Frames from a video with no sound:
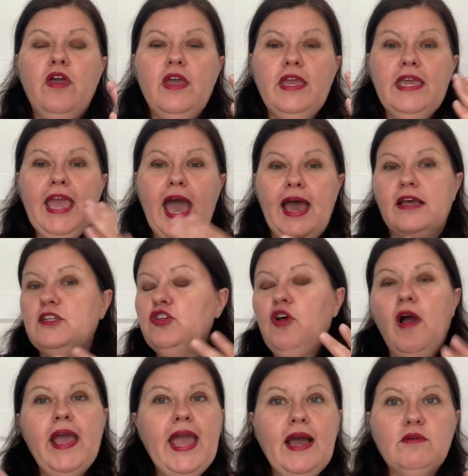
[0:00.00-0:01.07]
yeah,
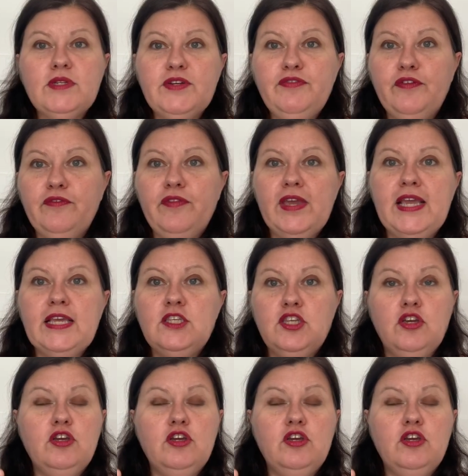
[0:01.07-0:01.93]
try out different things.